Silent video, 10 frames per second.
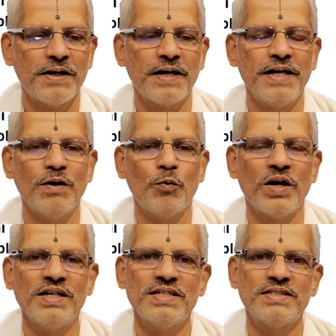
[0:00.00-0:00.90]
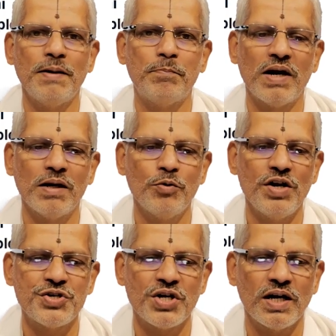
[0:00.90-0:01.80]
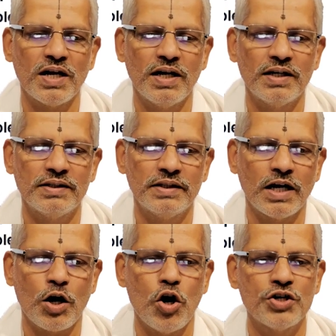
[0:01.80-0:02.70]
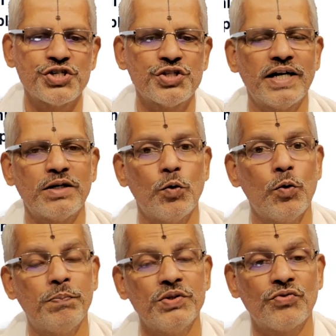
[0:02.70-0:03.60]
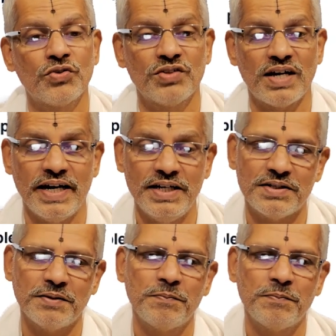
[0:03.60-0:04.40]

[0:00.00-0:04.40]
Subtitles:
right? One is the Balamuri Shanka, the conch that opens on the right.